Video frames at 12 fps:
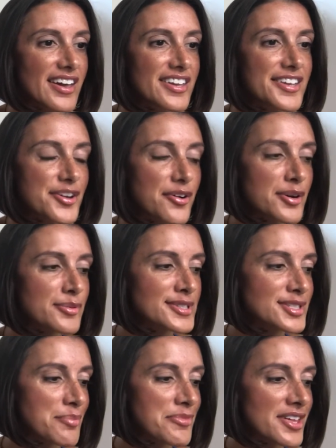It was
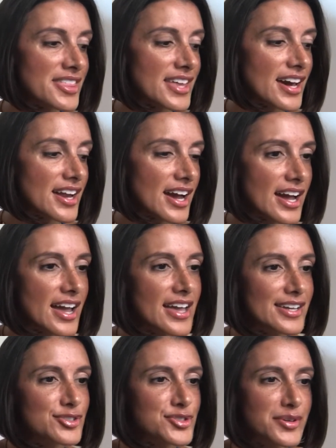something that I
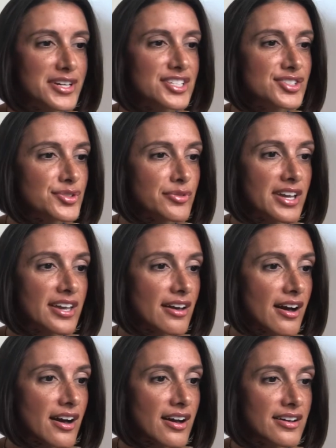enjoyed doing
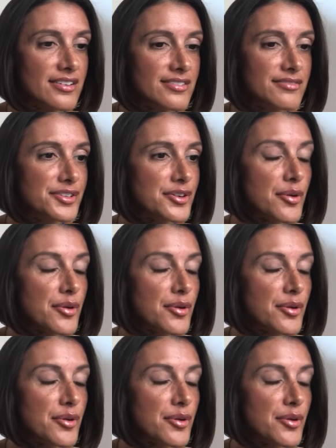on,